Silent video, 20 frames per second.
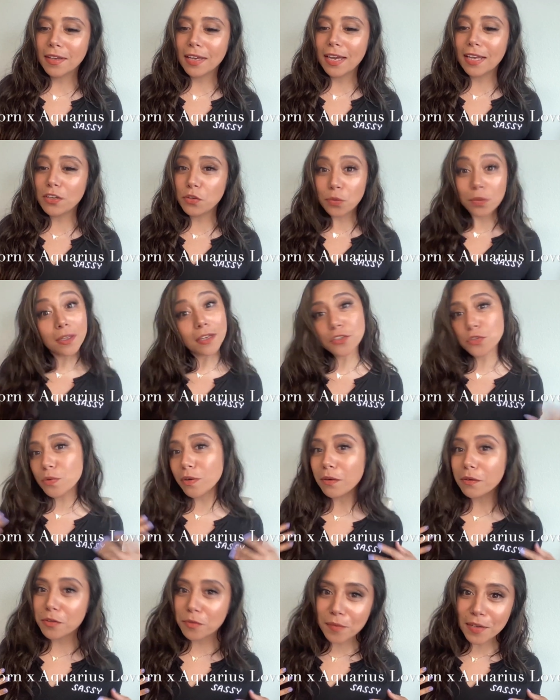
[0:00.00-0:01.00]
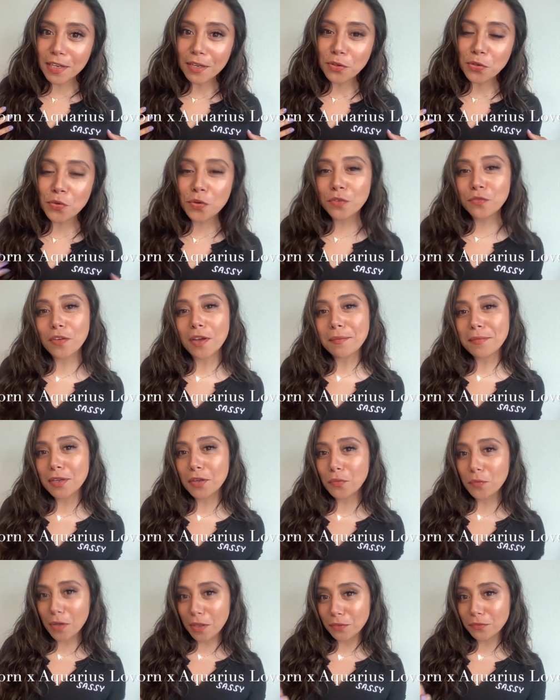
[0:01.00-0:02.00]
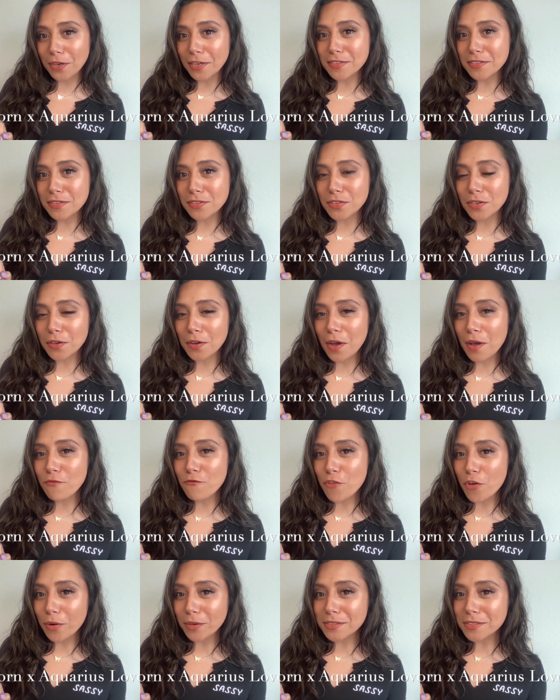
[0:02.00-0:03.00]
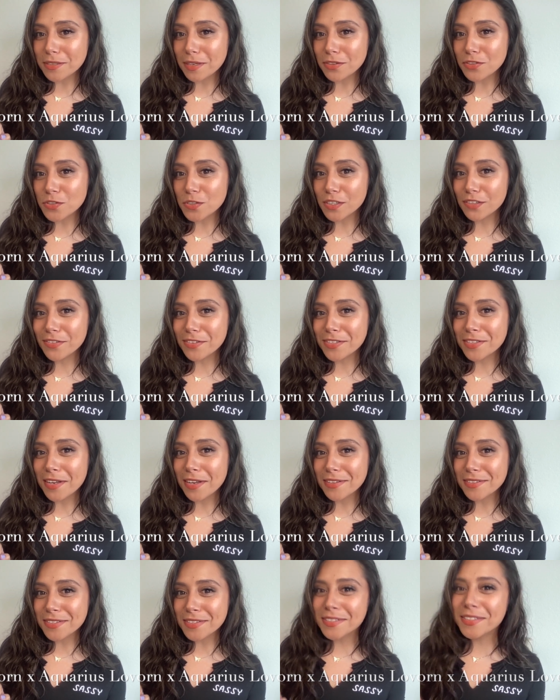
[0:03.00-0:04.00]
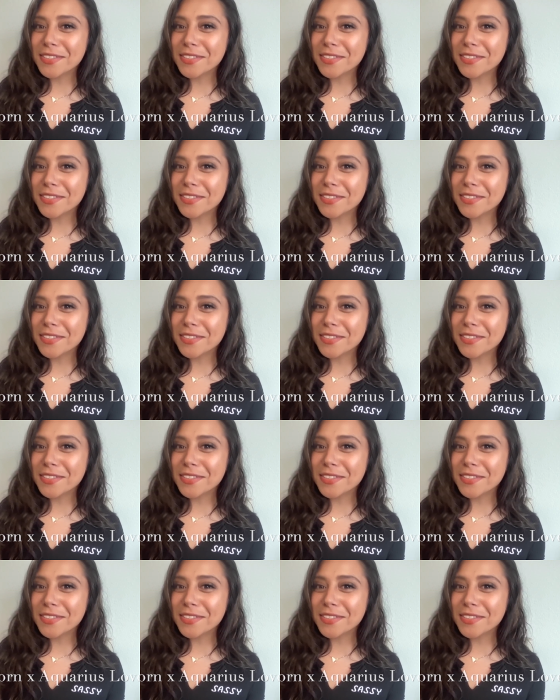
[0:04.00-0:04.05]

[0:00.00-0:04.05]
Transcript: and you would like to work with me, you can find me at wellandrising.com forward slash services.